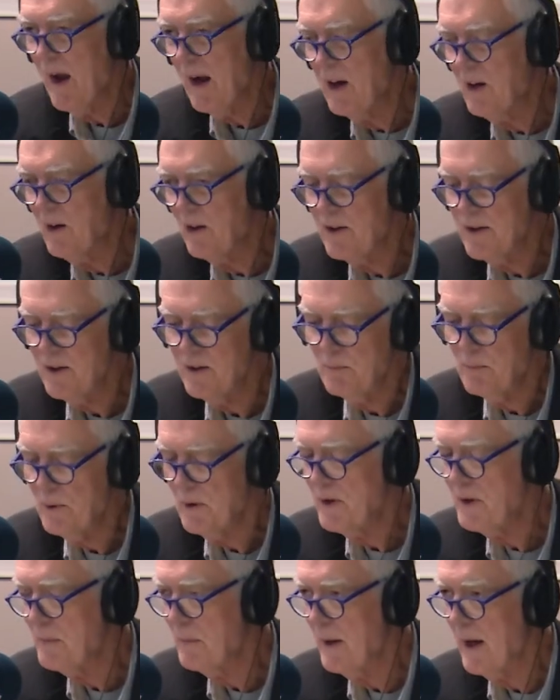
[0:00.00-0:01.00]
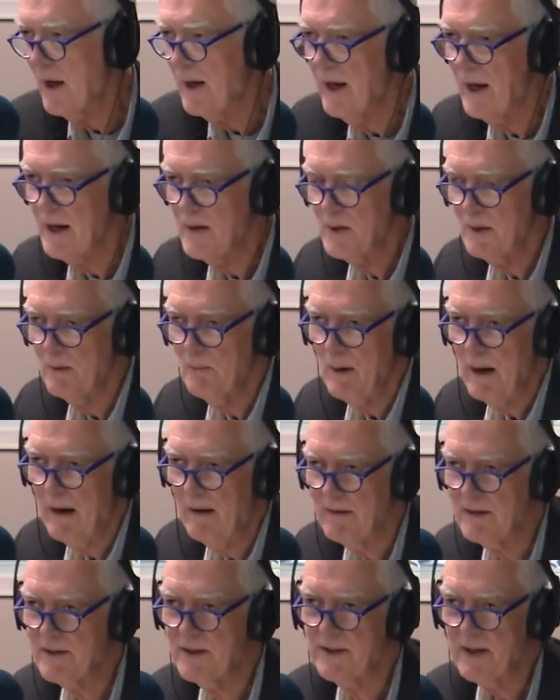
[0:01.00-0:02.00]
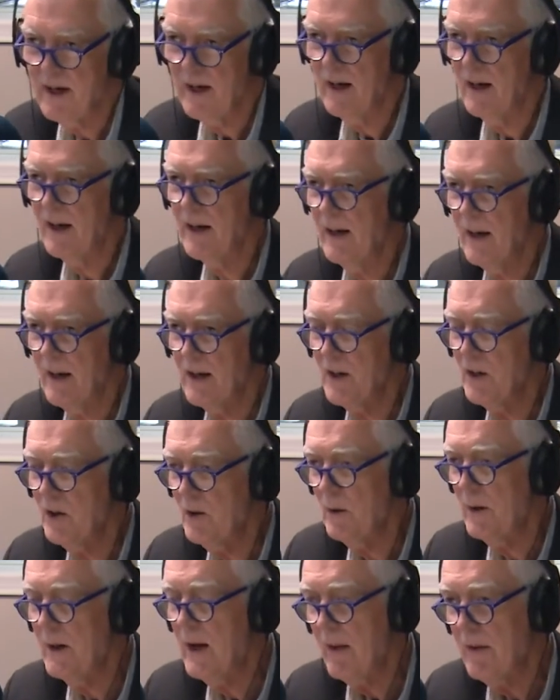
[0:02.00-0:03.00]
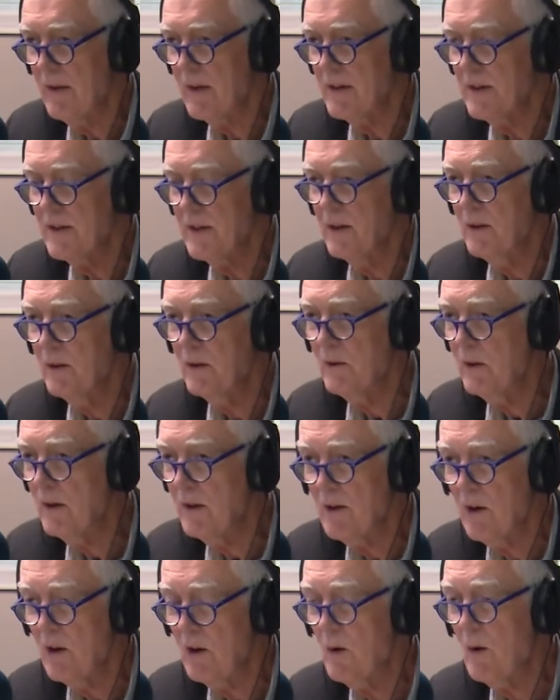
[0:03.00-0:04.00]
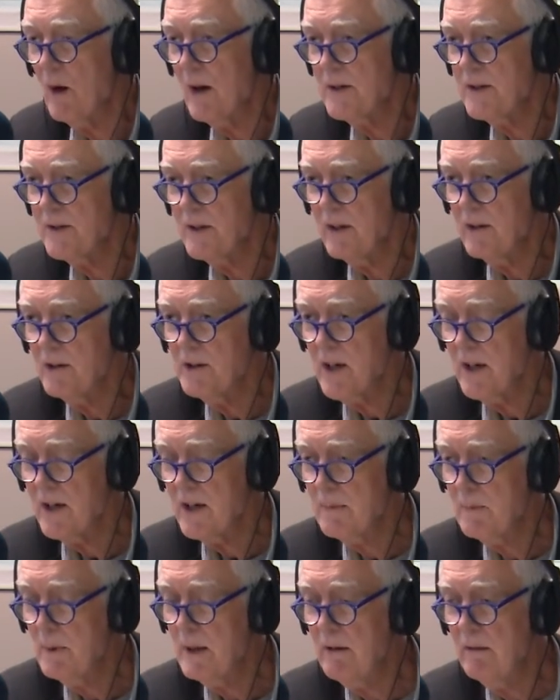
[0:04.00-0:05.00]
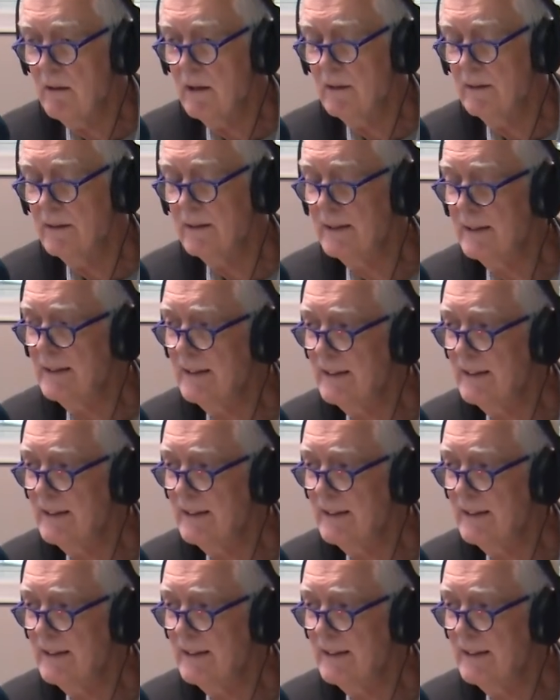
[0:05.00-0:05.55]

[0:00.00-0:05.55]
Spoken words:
I could do Bruce, but I'd hate to embarrass you and others who are not quite so Shakespearean.